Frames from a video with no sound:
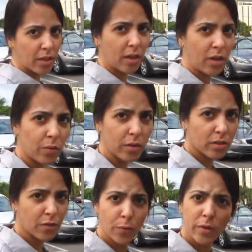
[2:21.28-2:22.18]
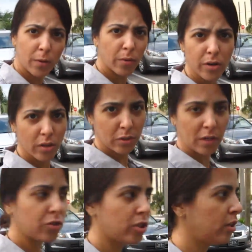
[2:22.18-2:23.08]
think it was the Food Network or the
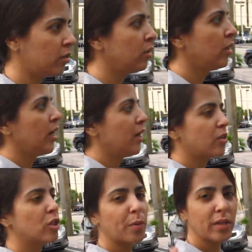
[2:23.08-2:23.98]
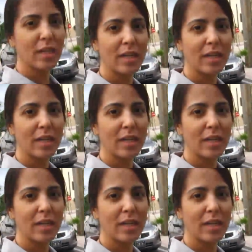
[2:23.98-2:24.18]
Travel Channel, and there's this place in